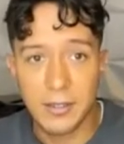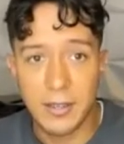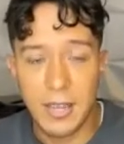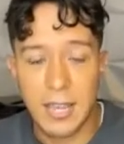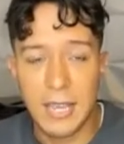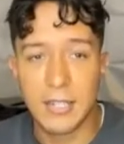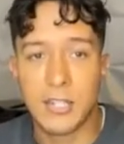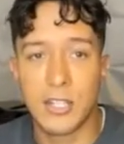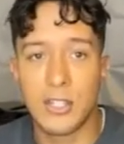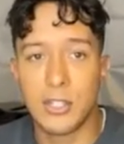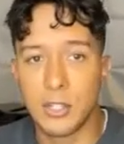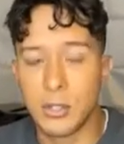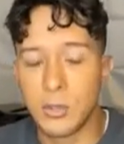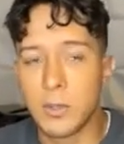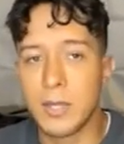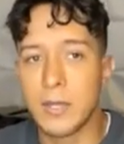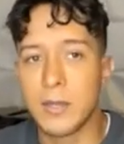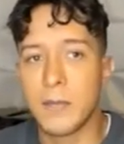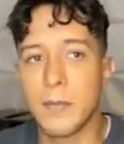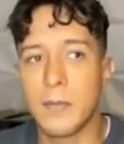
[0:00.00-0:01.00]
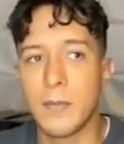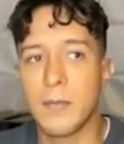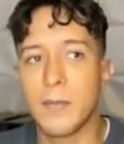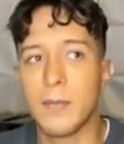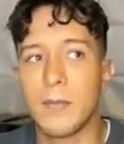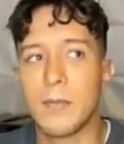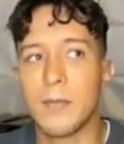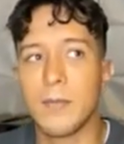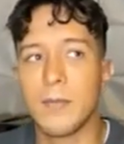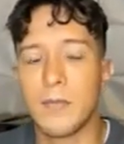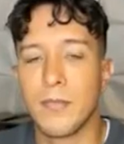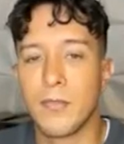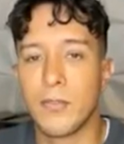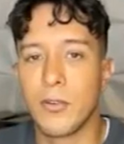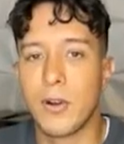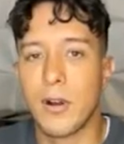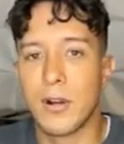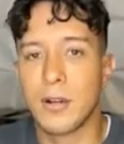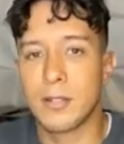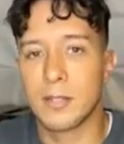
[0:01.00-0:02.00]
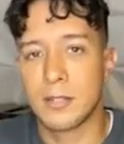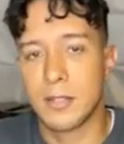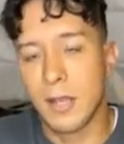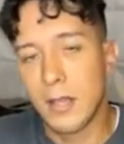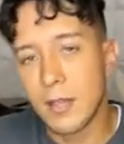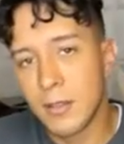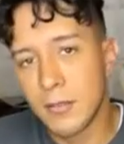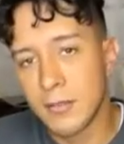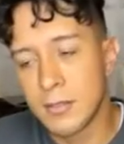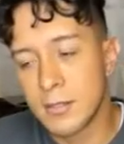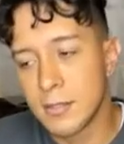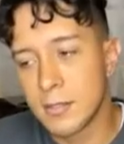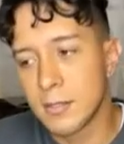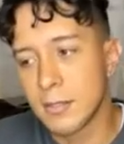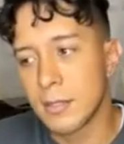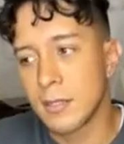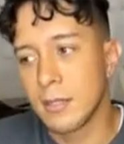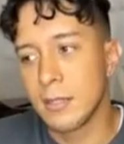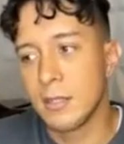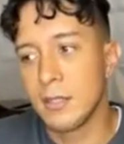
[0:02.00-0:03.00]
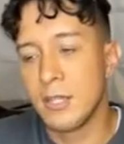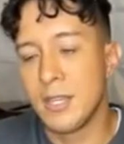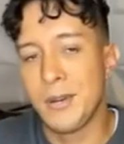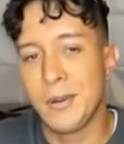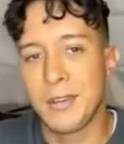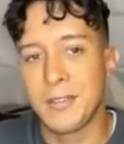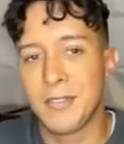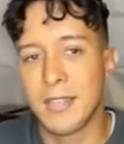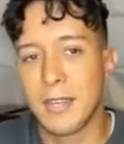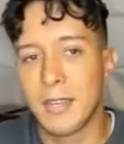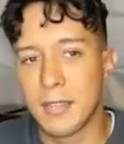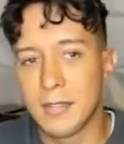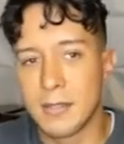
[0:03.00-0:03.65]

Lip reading: and to do it for ourselves, knowing that